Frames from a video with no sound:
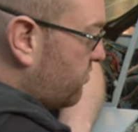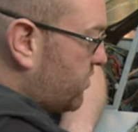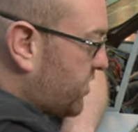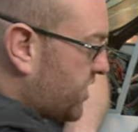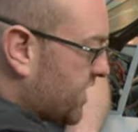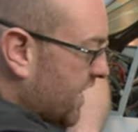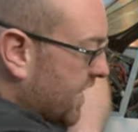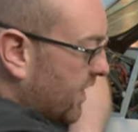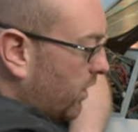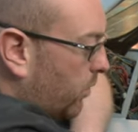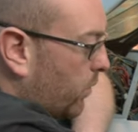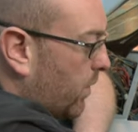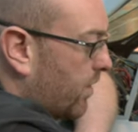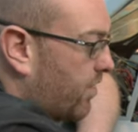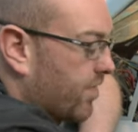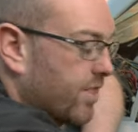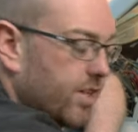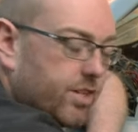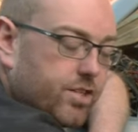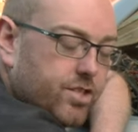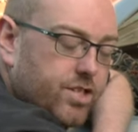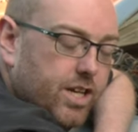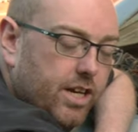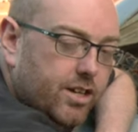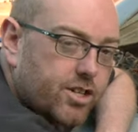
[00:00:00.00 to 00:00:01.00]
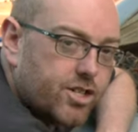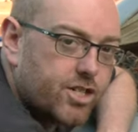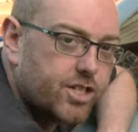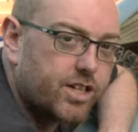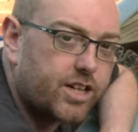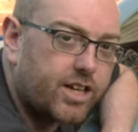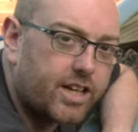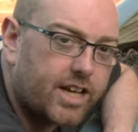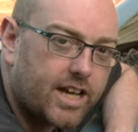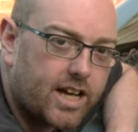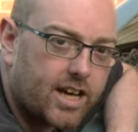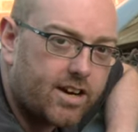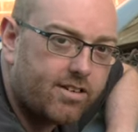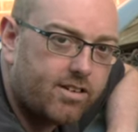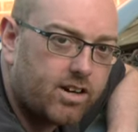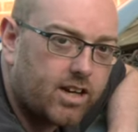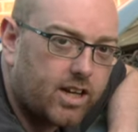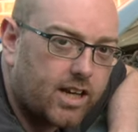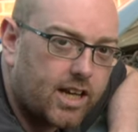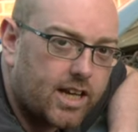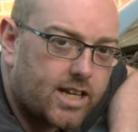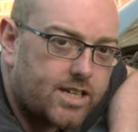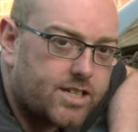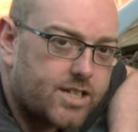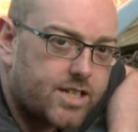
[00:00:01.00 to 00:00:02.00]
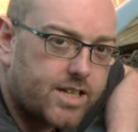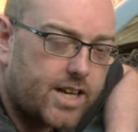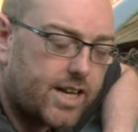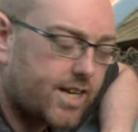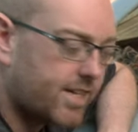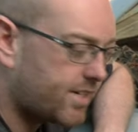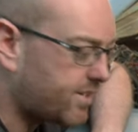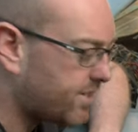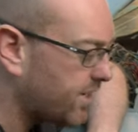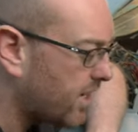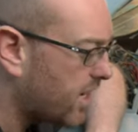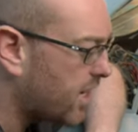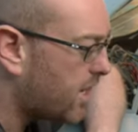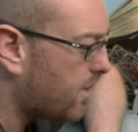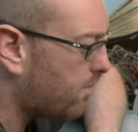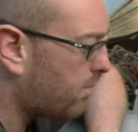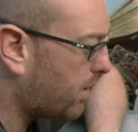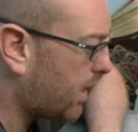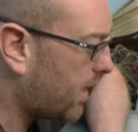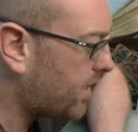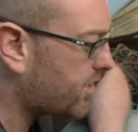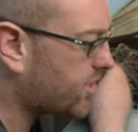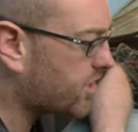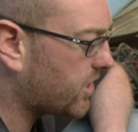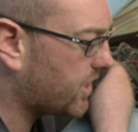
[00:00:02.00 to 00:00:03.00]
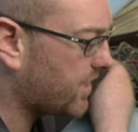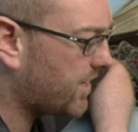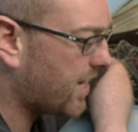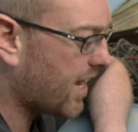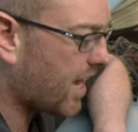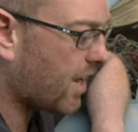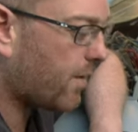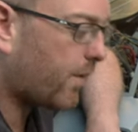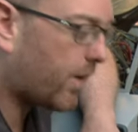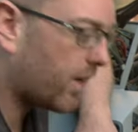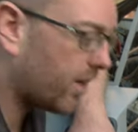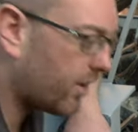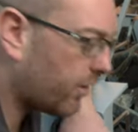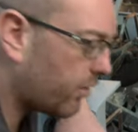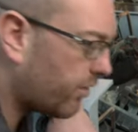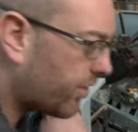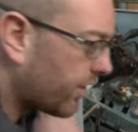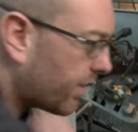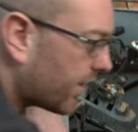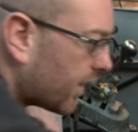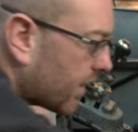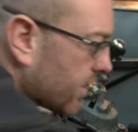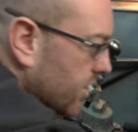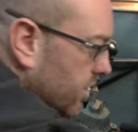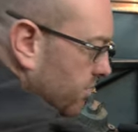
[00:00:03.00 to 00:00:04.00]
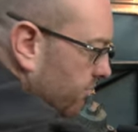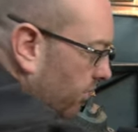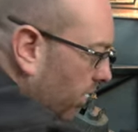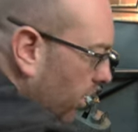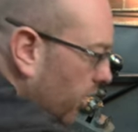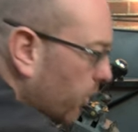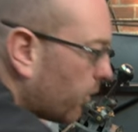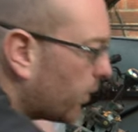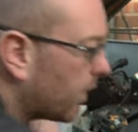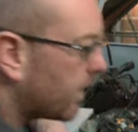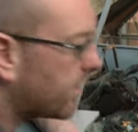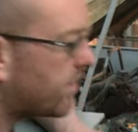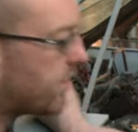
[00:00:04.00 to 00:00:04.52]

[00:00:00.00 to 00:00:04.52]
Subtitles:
deal with this section in here at a later date. But actually now, I don't think that's the right way